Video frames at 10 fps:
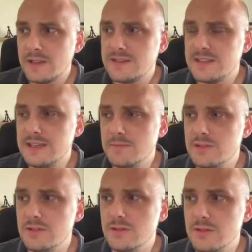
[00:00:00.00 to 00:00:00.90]
scheme
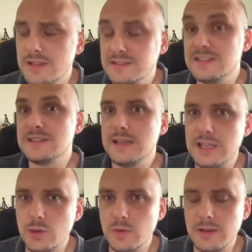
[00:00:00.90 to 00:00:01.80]
to
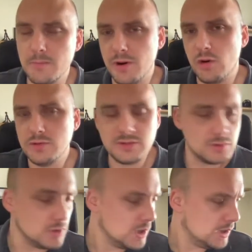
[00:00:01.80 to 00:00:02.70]
incite you in, but
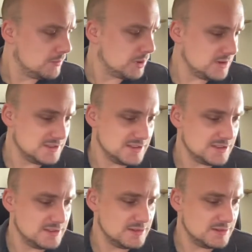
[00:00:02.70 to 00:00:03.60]
also partly just
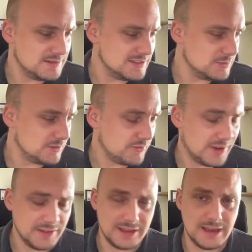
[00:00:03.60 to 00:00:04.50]
to deal with the
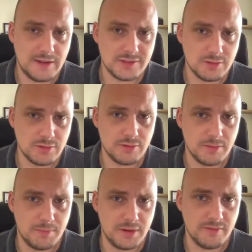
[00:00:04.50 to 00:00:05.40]
fact that you have to go through
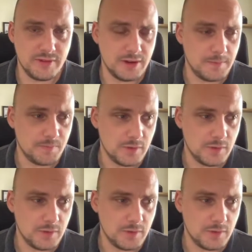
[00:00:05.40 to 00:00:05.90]
a bit of a